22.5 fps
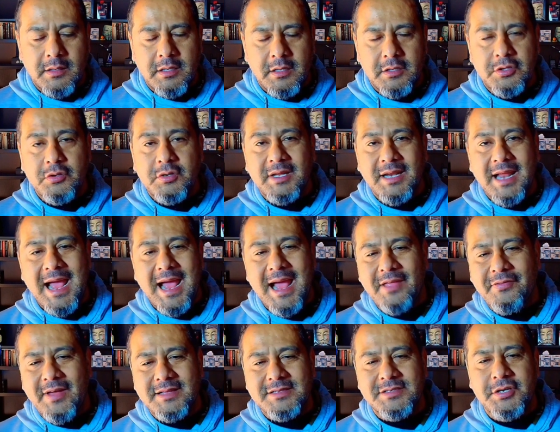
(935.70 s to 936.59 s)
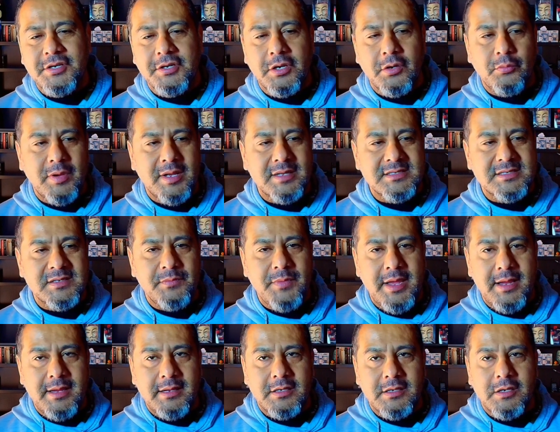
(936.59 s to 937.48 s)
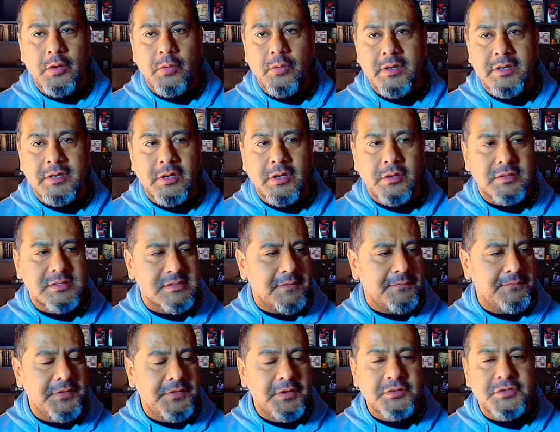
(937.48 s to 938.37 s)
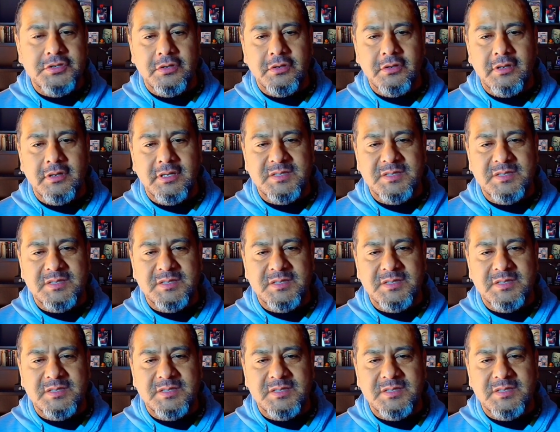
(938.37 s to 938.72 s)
you could add that to your resume. No one knows the future,